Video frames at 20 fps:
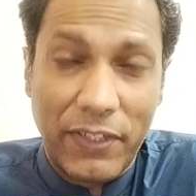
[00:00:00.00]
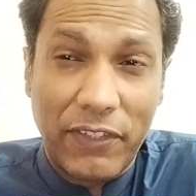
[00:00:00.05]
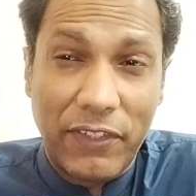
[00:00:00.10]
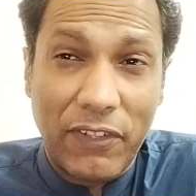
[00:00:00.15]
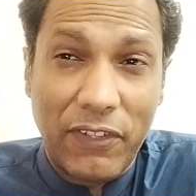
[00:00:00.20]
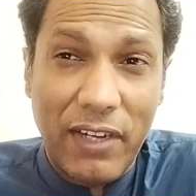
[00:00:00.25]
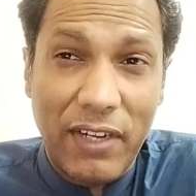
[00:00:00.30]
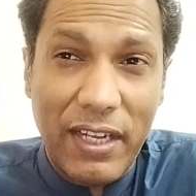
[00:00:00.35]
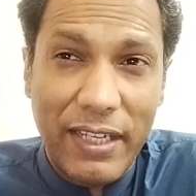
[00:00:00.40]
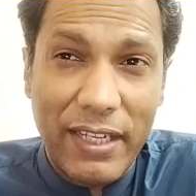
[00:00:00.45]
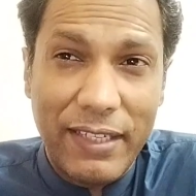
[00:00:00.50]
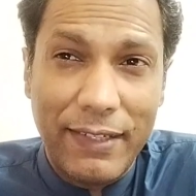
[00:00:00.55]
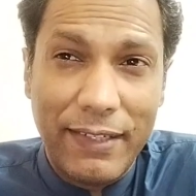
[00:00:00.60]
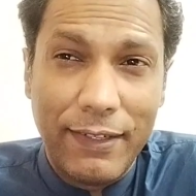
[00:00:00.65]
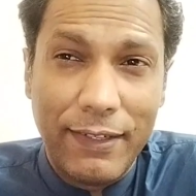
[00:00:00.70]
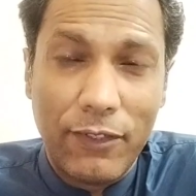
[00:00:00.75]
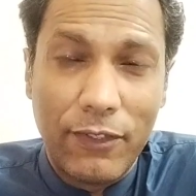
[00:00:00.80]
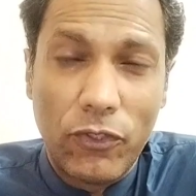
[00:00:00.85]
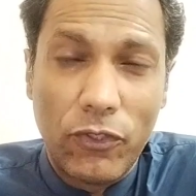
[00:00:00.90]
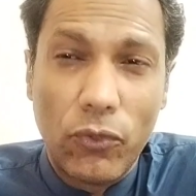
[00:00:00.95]
were
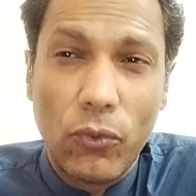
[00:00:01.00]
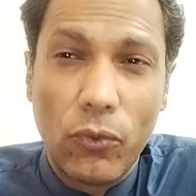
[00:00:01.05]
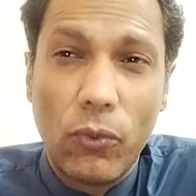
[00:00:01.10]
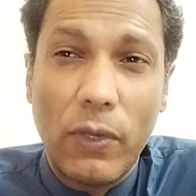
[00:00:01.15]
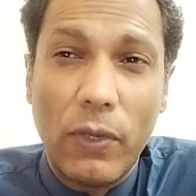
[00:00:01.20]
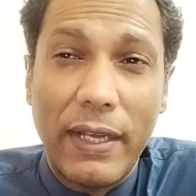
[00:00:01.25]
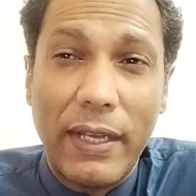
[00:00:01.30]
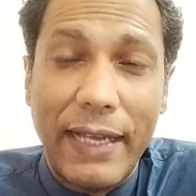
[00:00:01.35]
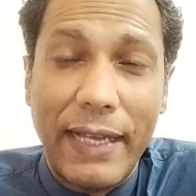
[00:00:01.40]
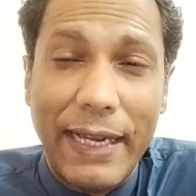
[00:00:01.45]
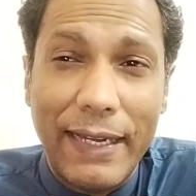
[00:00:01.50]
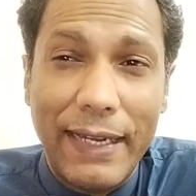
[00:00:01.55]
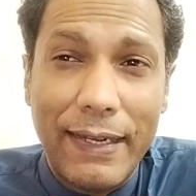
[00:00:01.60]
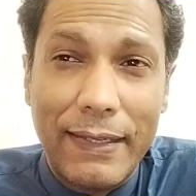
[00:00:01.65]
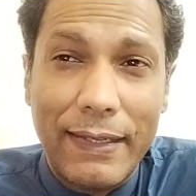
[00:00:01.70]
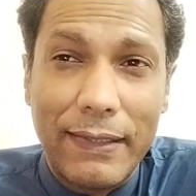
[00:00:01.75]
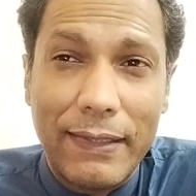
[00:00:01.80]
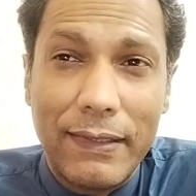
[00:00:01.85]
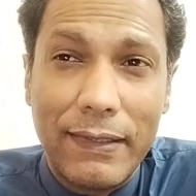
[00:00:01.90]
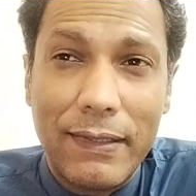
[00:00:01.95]
trying to
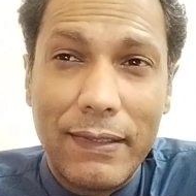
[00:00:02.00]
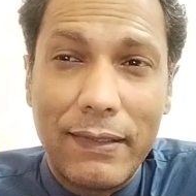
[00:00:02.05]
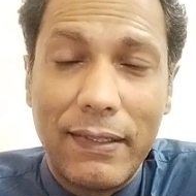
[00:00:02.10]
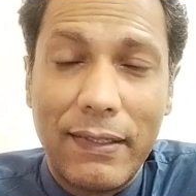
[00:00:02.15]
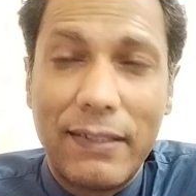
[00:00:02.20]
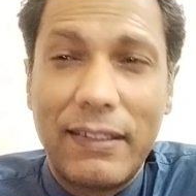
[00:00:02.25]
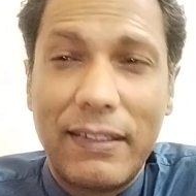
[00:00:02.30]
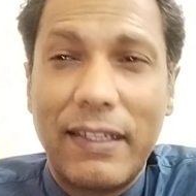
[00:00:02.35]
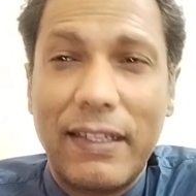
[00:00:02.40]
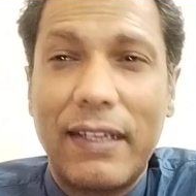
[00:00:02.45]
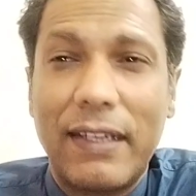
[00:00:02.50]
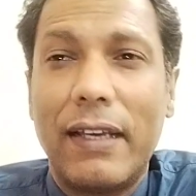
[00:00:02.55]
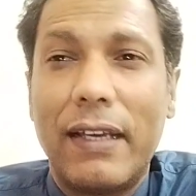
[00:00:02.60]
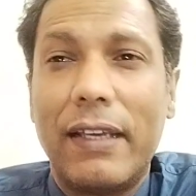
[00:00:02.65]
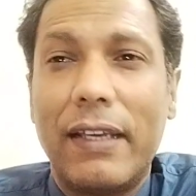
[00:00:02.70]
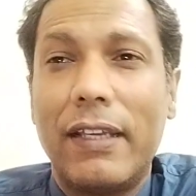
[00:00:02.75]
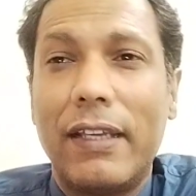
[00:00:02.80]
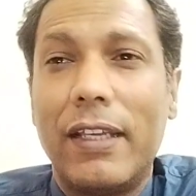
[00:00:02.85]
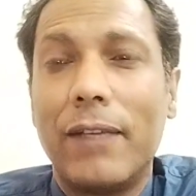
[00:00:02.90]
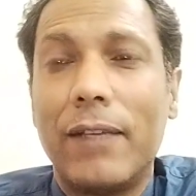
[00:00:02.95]
enter
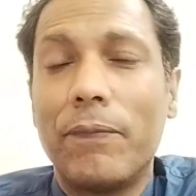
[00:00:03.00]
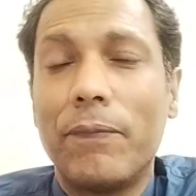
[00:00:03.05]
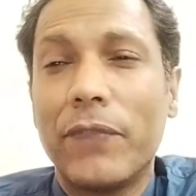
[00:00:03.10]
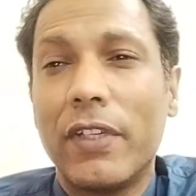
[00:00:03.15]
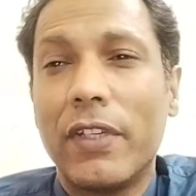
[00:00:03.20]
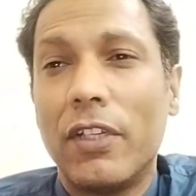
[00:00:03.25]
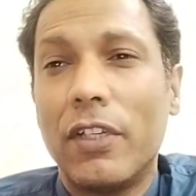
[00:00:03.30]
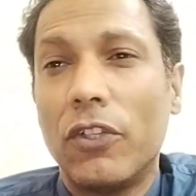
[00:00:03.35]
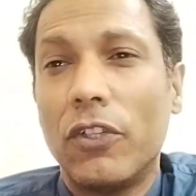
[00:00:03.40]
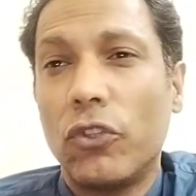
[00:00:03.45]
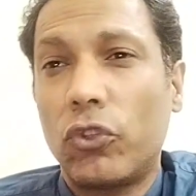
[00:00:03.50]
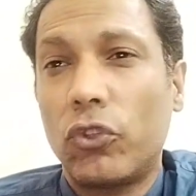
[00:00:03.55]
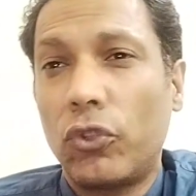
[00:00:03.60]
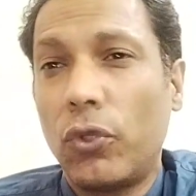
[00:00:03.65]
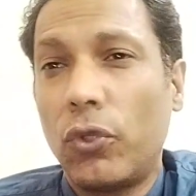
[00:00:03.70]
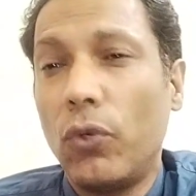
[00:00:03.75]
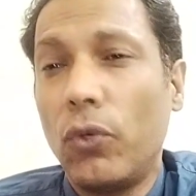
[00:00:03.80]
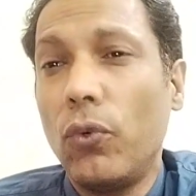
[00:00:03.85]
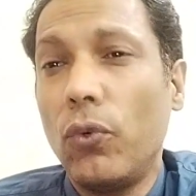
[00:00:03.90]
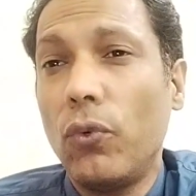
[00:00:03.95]
Tigray
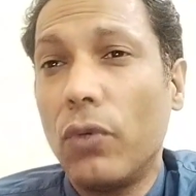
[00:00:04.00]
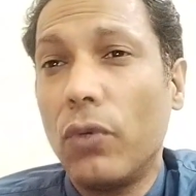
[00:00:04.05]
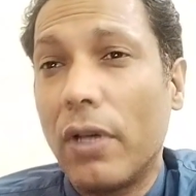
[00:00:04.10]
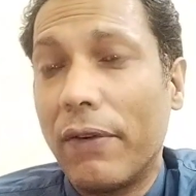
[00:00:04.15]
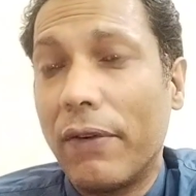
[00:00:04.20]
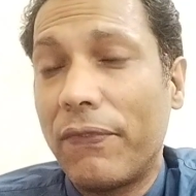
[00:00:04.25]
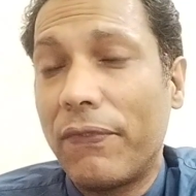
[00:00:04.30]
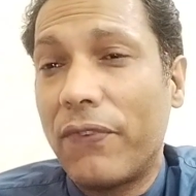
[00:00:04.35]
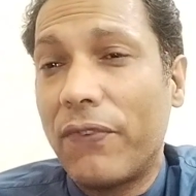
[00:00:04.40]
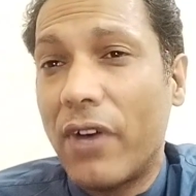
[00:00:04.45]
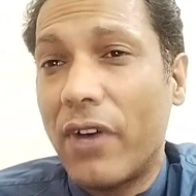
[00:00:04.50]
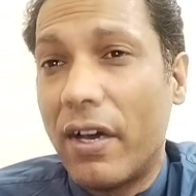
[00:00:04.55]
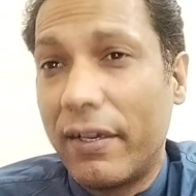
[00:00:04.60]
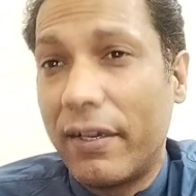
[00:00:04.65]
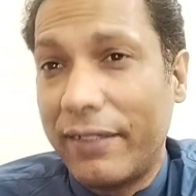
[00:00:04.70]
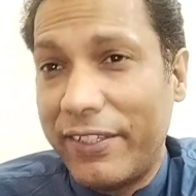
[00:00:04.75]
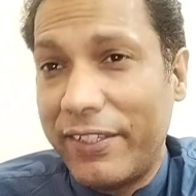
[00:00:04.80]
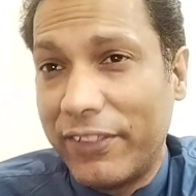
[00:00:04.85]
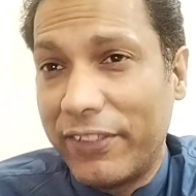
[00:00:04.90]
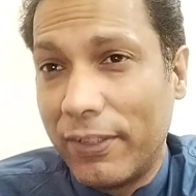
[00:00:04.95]
through
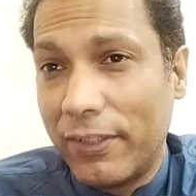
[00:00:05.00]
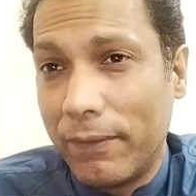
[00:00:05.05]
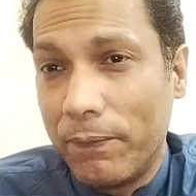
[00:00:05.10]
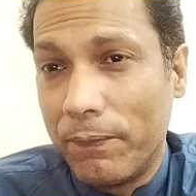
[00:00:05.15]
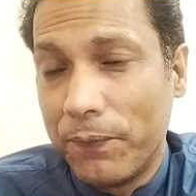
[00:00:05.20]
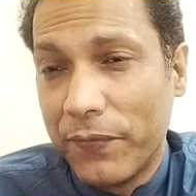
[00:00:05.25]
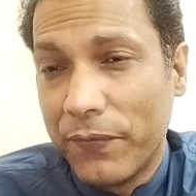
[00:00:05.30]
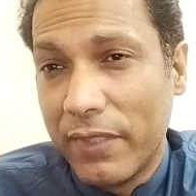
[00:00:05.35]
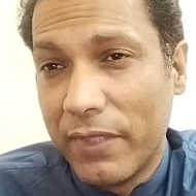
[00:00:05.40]
Afar region.